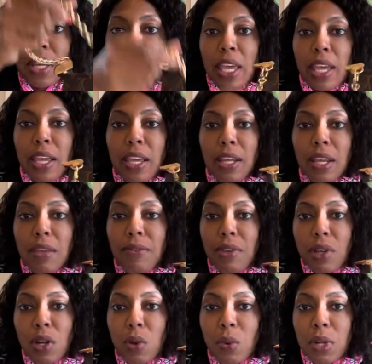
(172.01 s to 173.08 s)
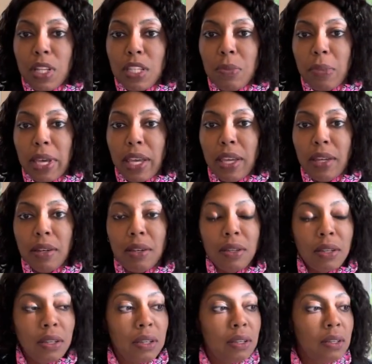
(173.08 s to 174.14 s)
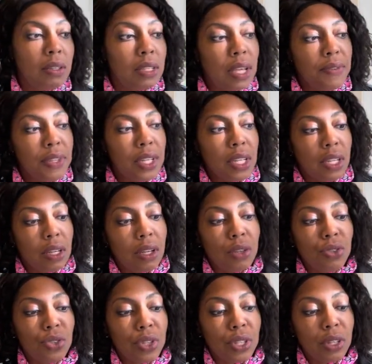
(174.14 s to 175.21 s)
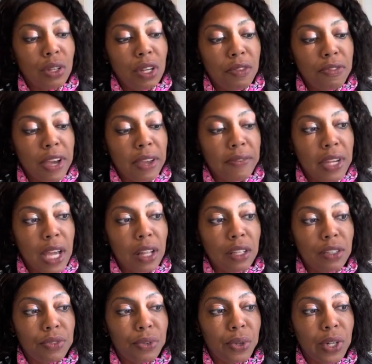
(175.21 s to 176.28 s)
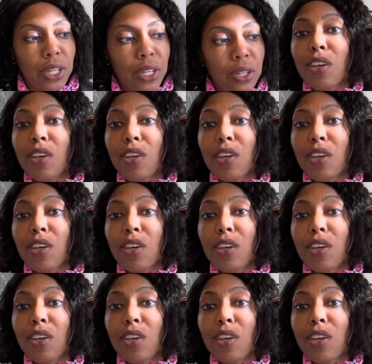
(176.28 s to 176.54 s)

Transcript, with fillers: and if you don't want to spend $1,735 for it,